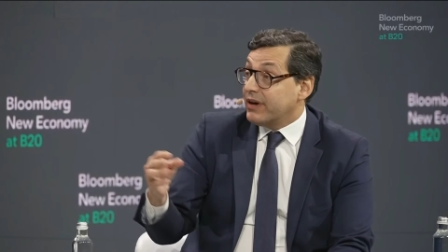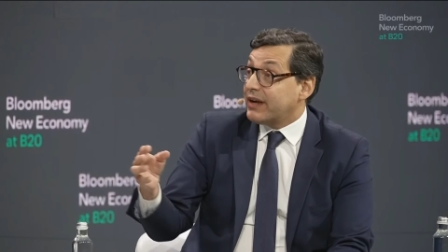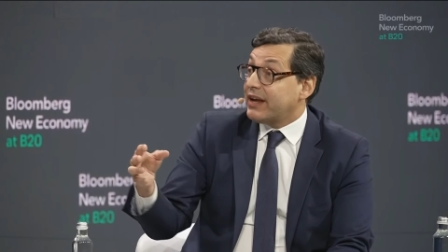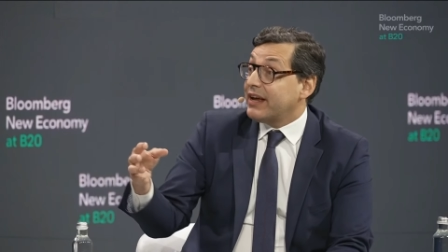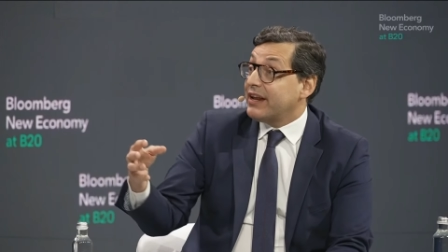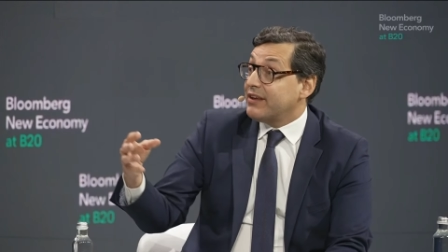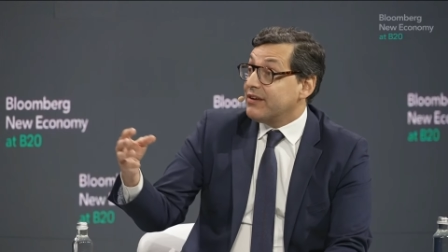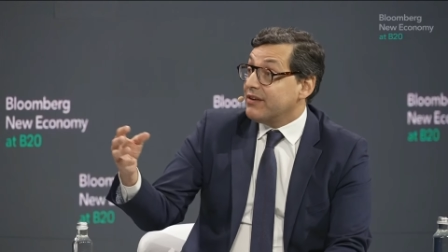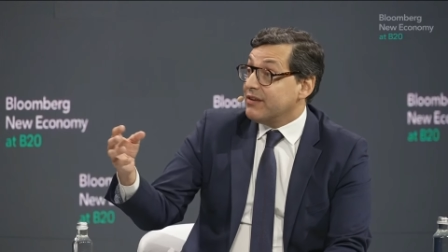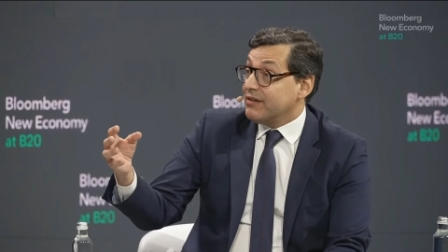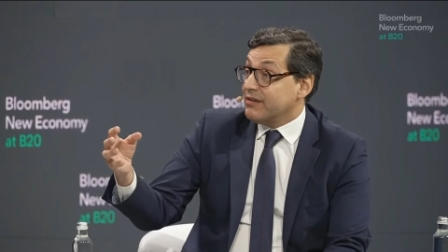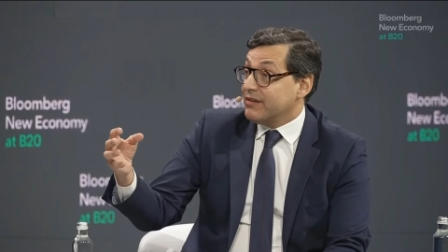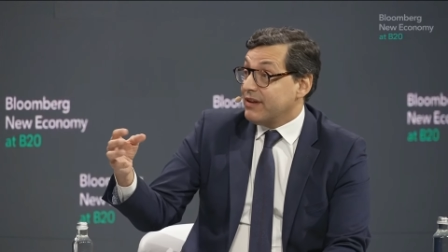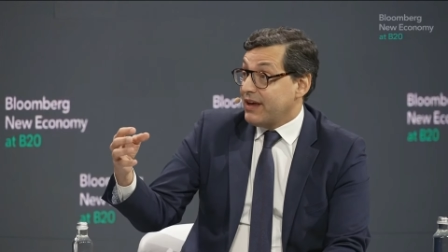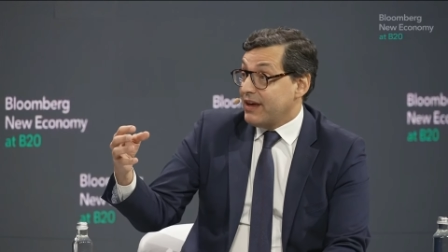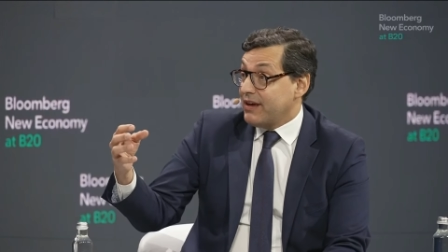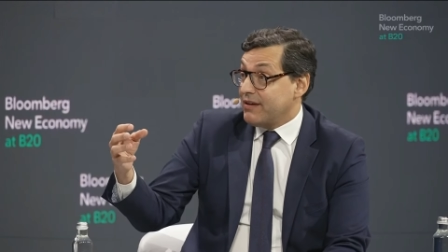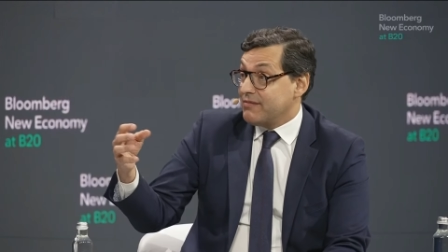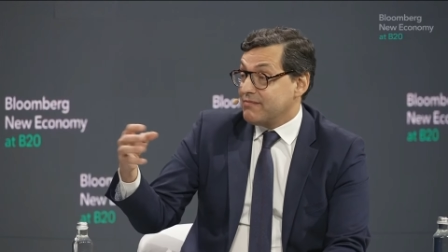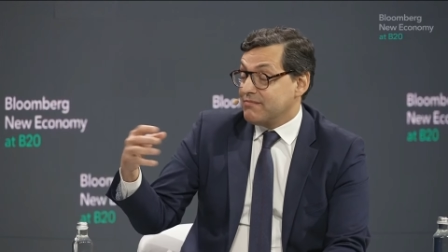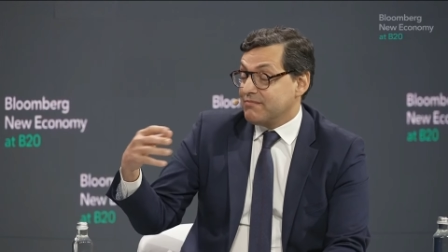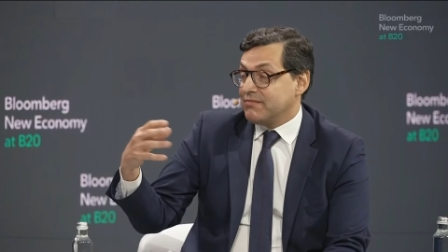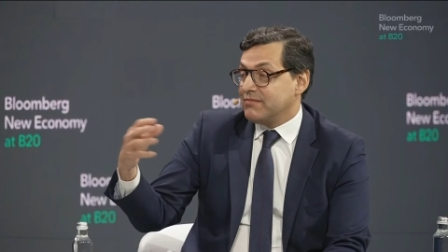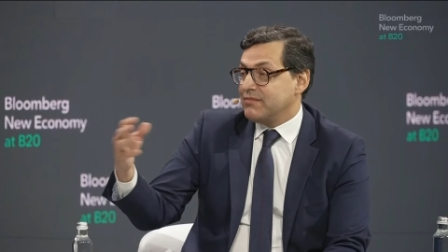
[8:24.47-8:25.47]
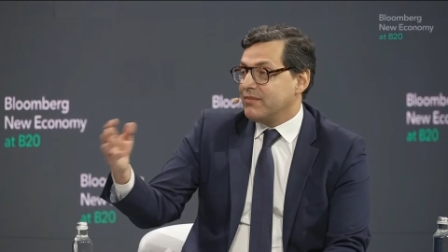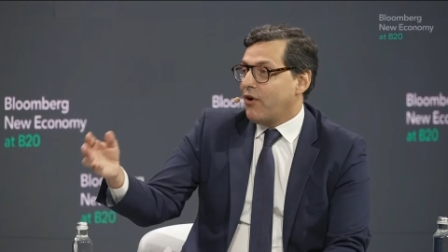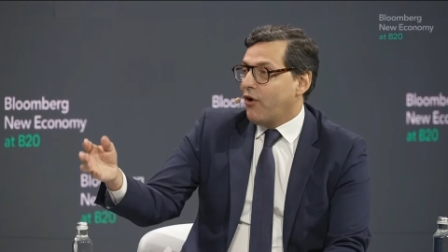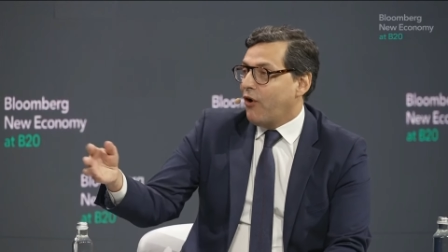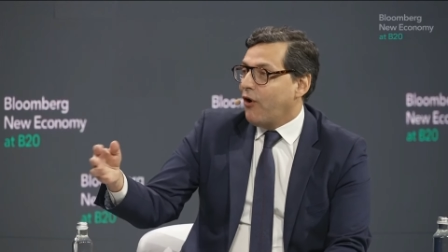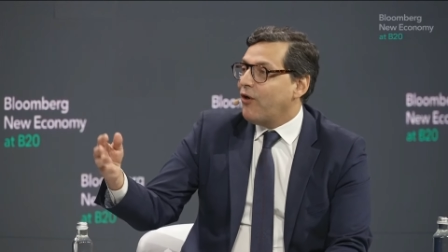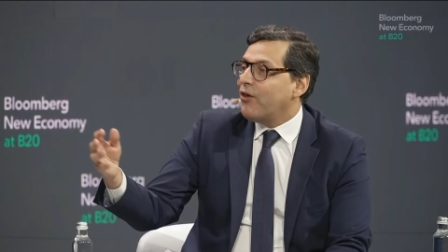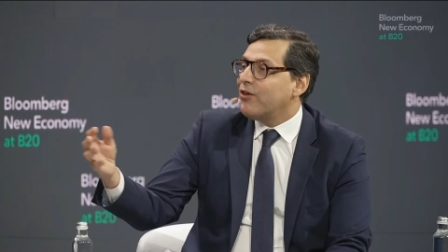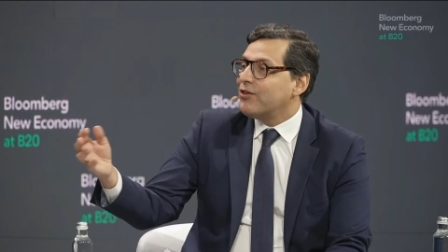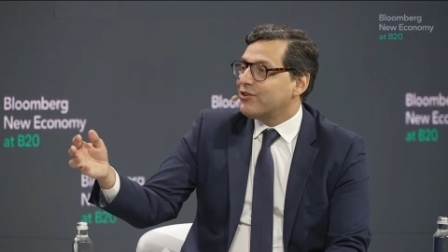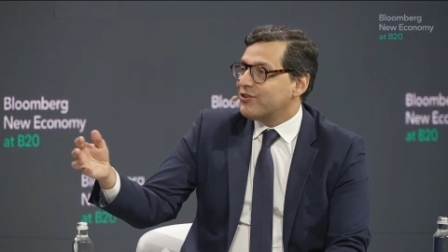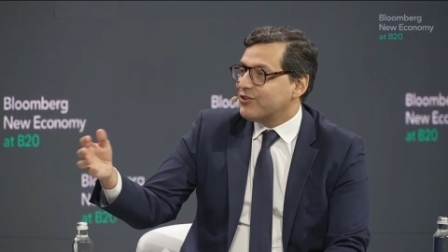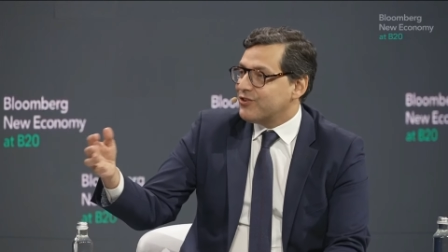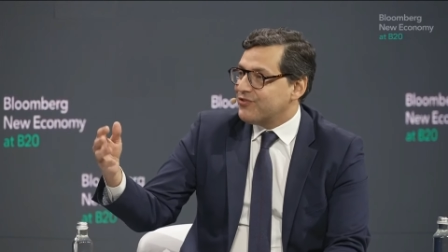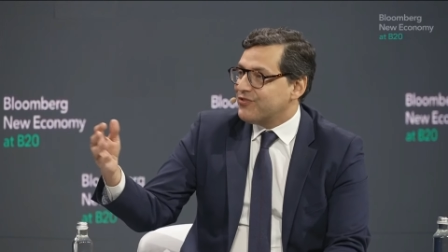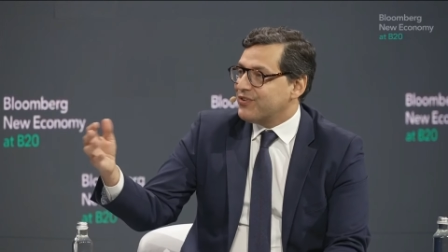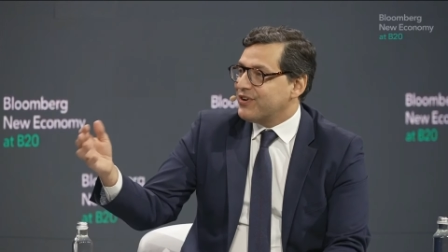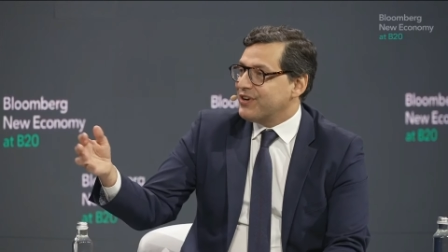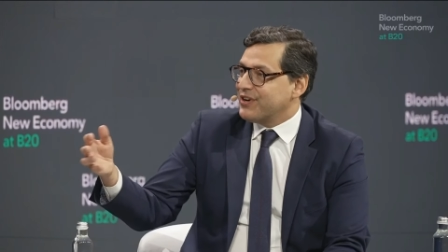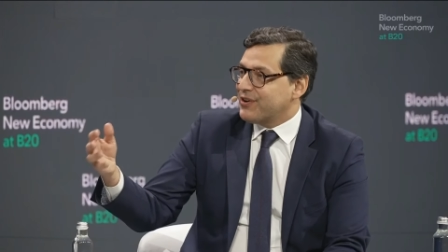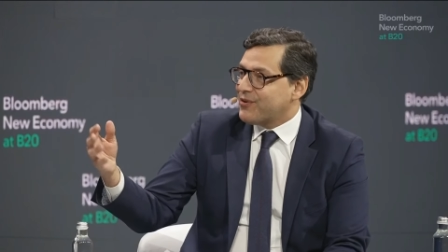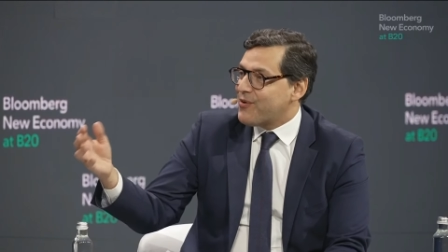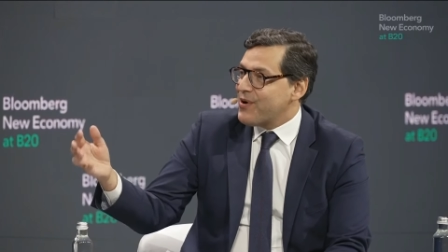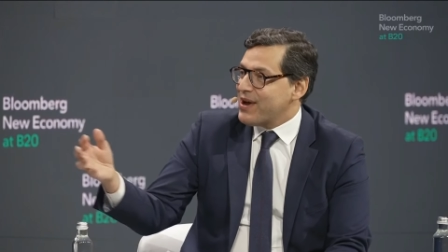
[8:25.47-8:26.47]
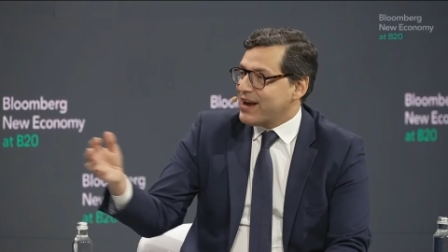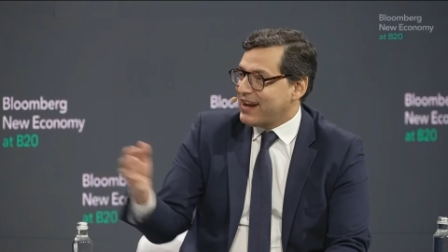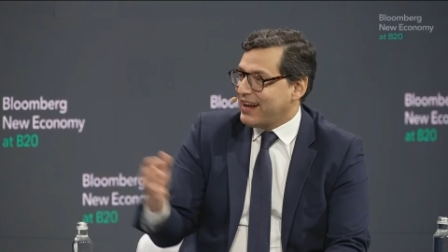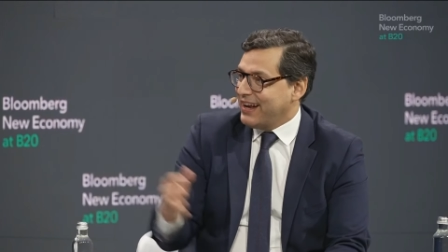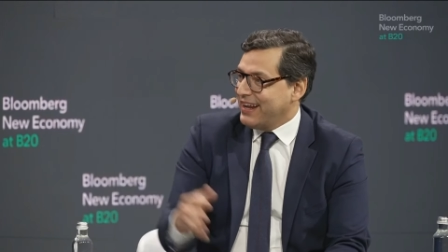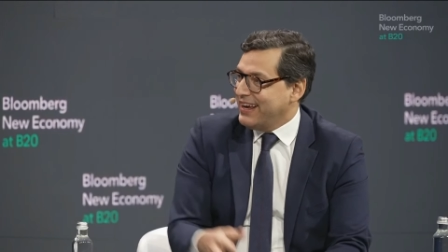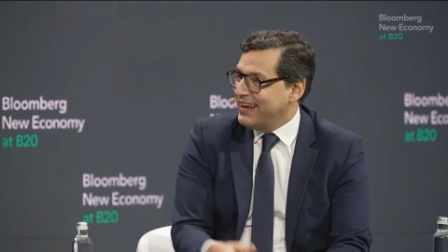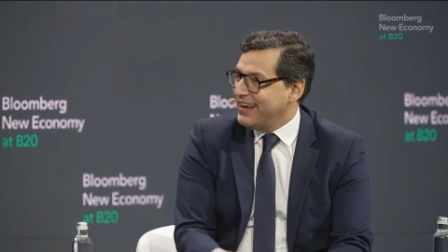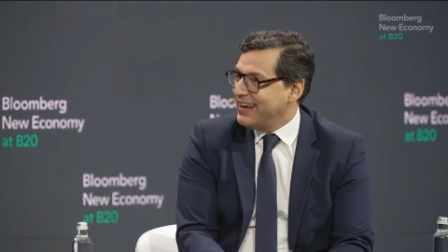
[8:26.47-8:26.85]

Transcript: getting older very quickly?